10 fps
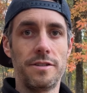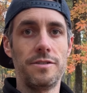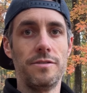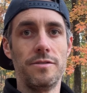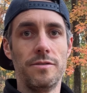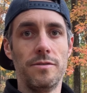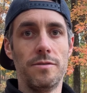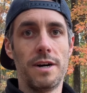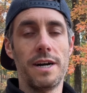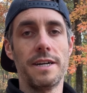to
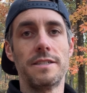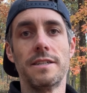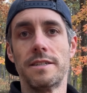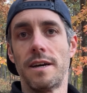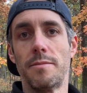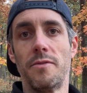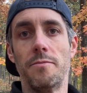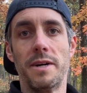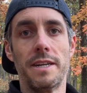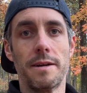hike to the top of
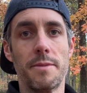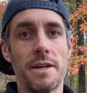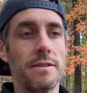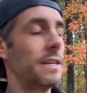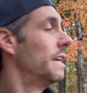Mudlick Mountain.